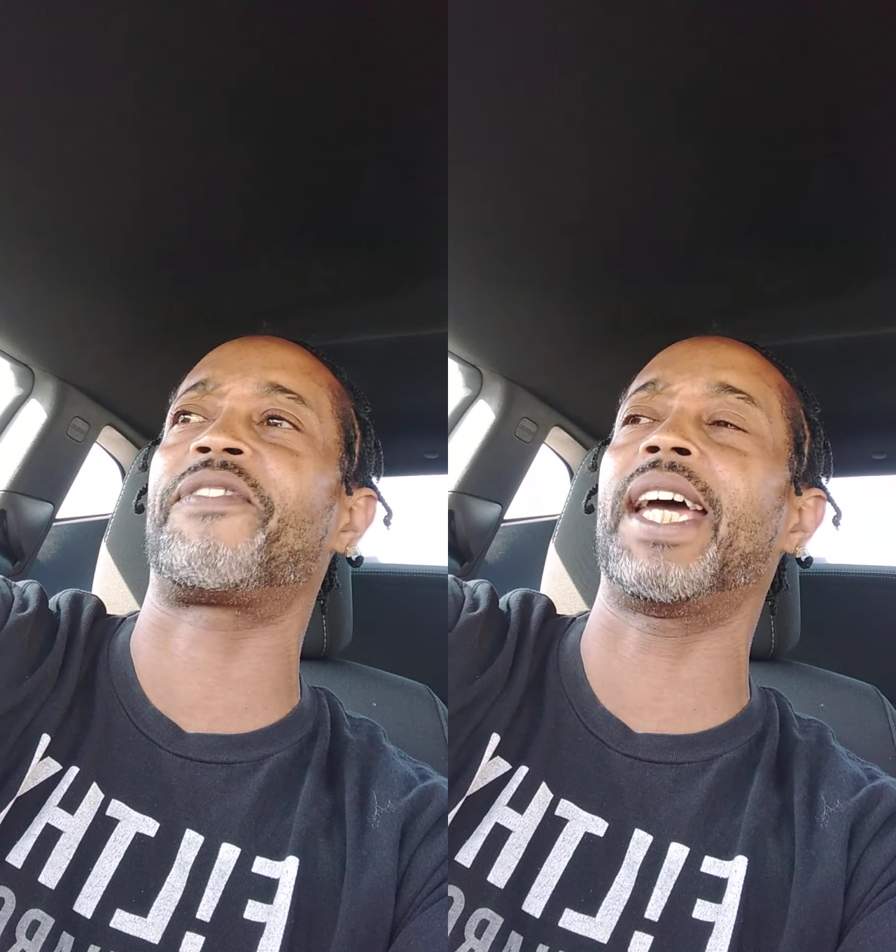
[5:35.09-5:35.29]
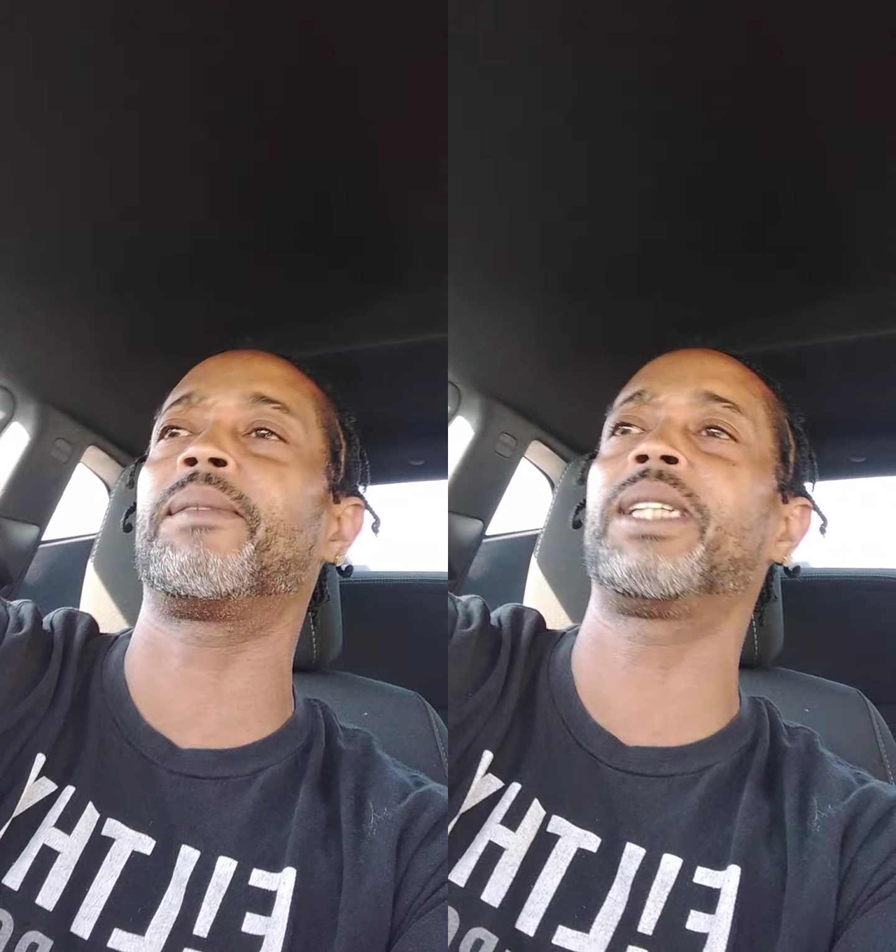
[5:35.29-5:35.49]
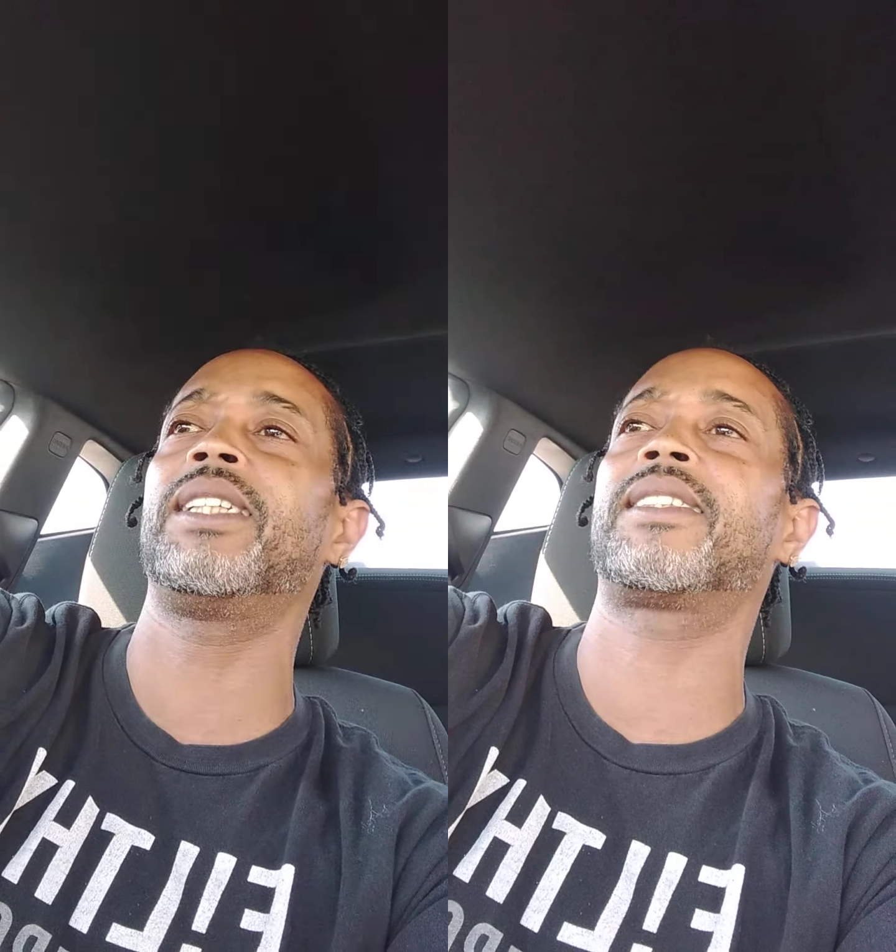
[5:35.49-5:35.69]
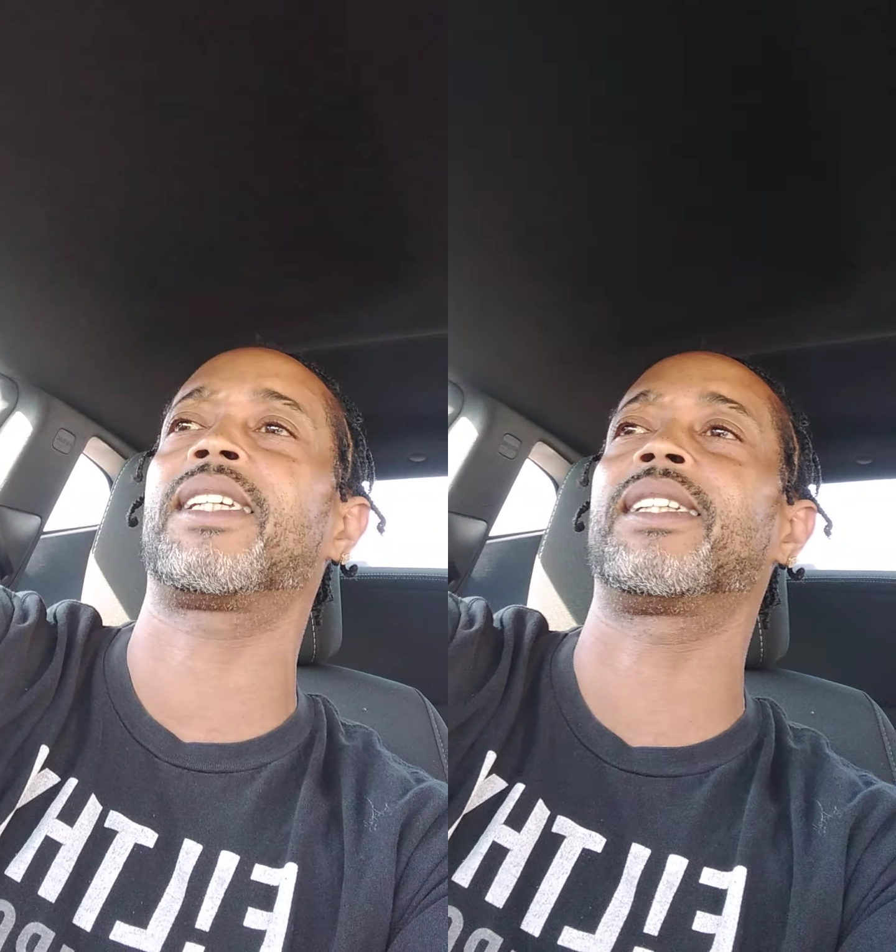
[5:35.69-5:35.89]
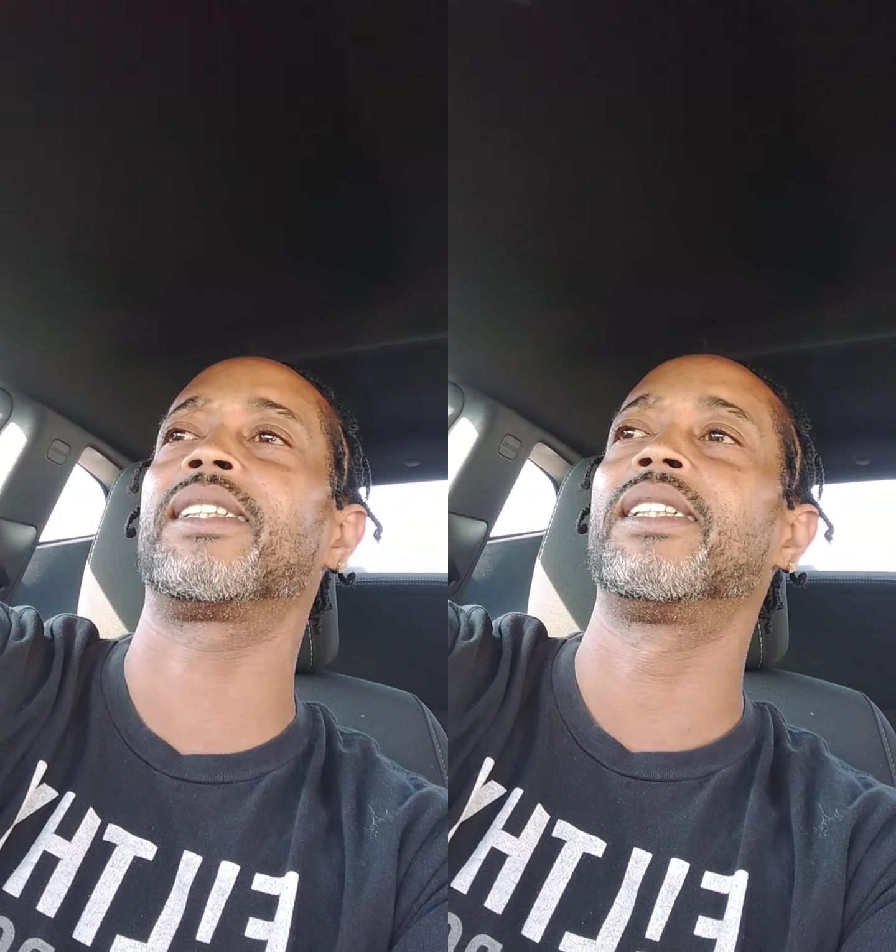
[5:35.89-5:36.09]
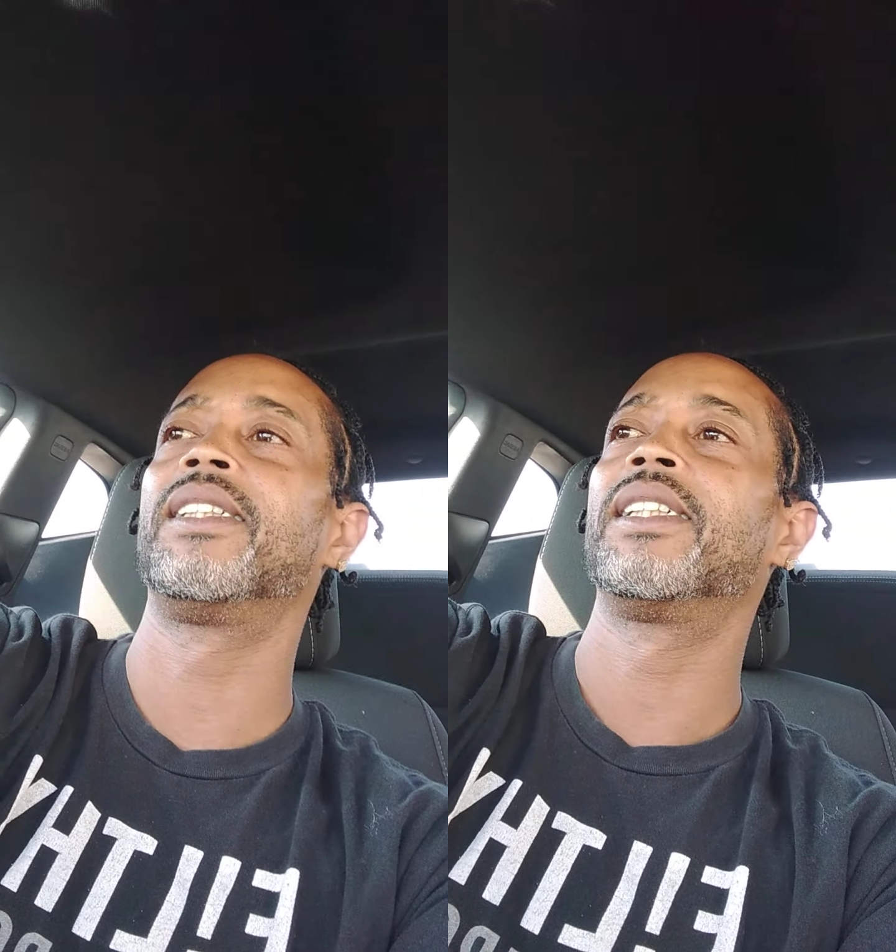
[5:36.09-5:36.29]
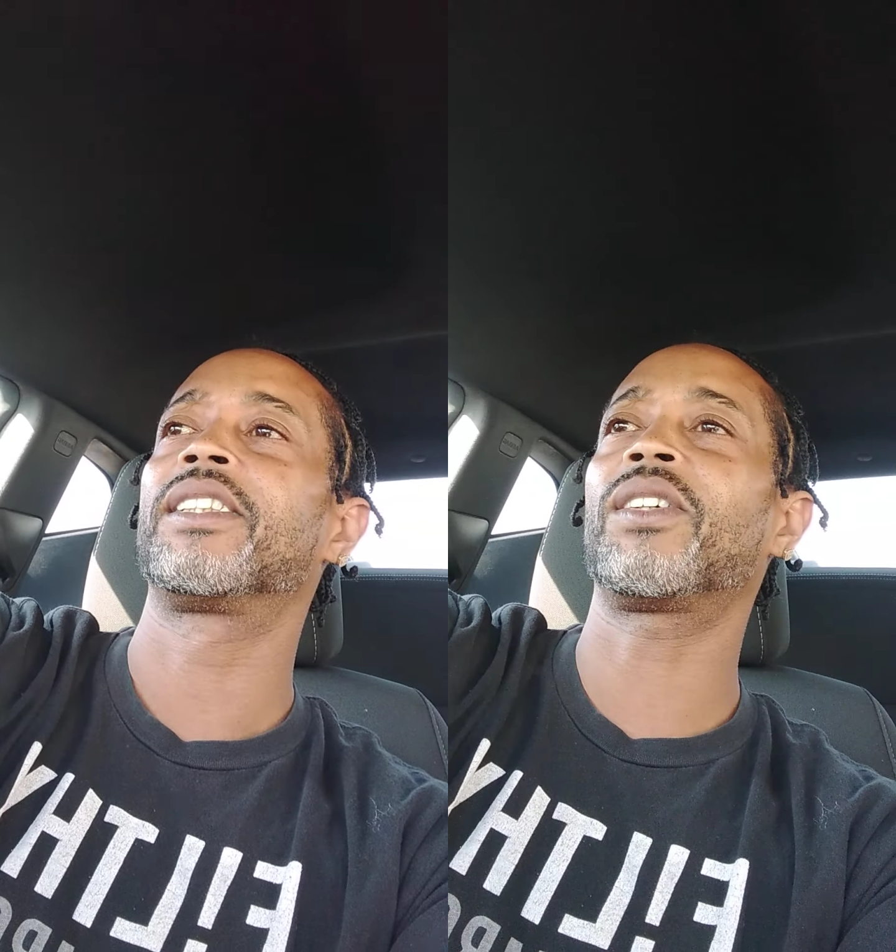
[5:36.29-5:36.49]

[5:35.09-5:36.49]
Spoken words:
families and